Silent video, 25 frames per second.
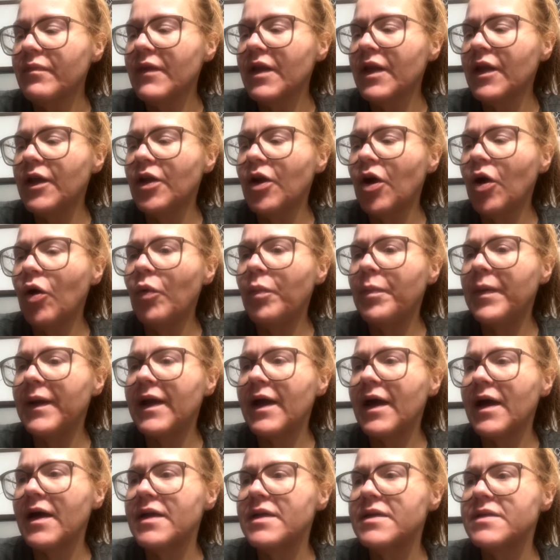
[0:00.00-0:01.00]
you know,
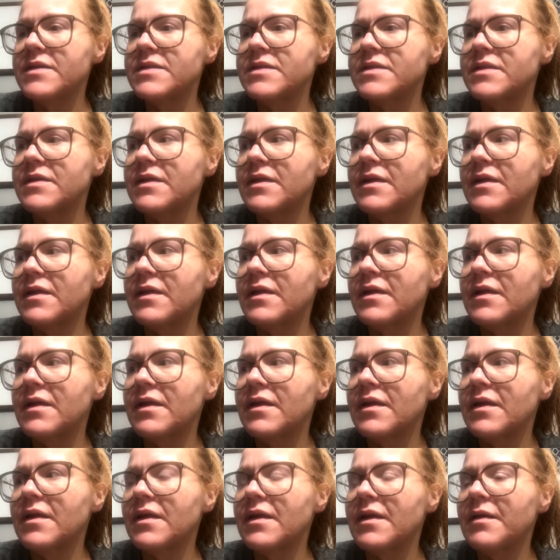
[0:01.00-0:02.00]
because
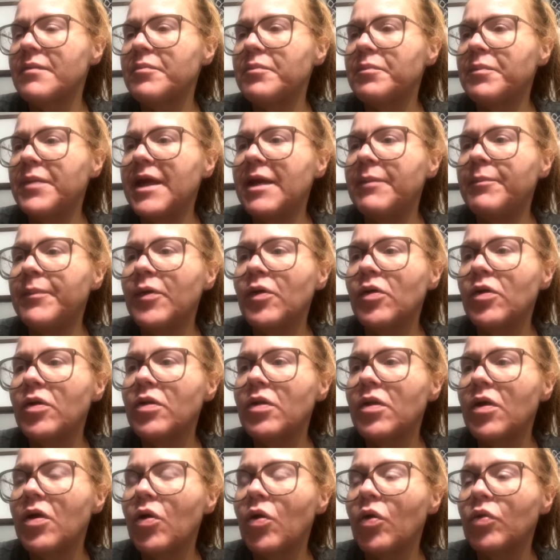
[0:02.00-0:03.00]

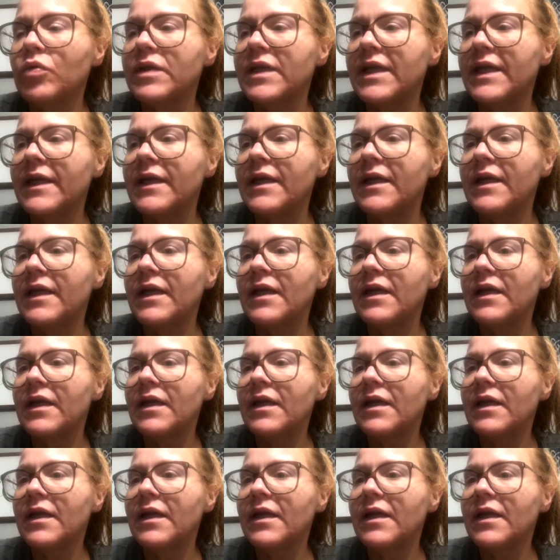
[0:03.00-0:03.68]
people only